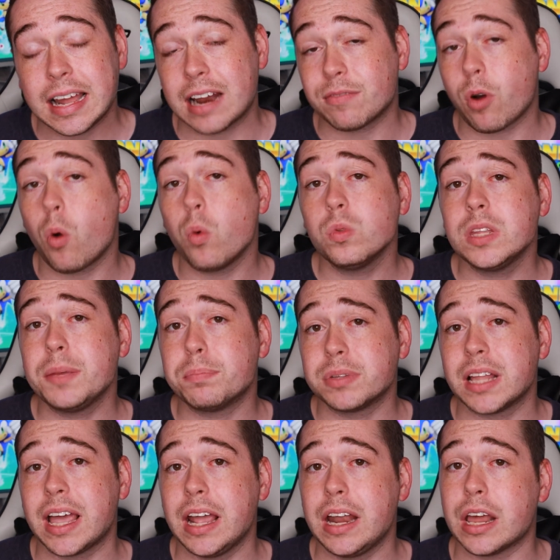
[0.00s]
And I've only
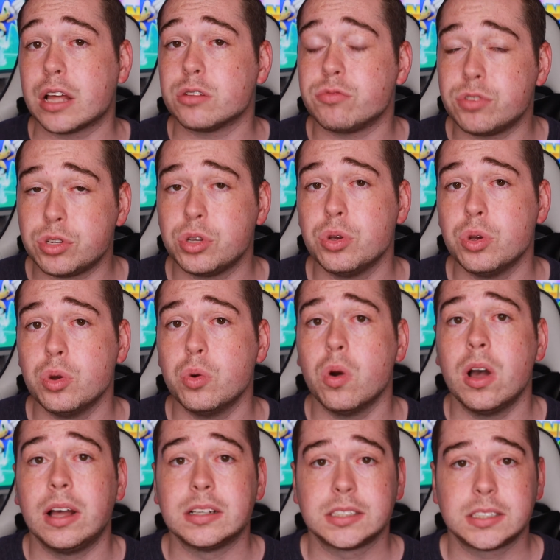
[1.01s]
played
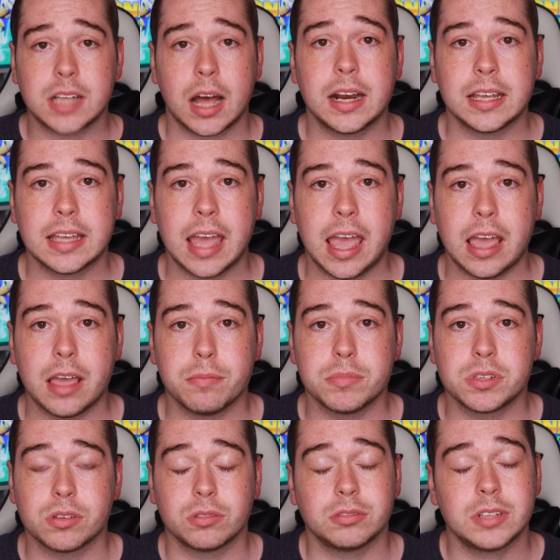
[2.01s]
two Sonic
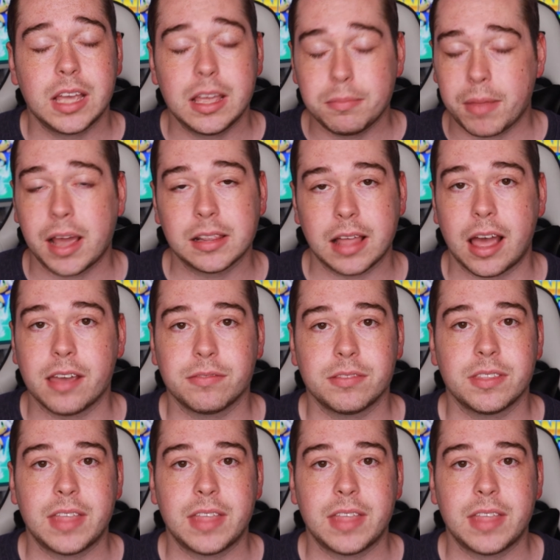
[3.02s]
games in my life,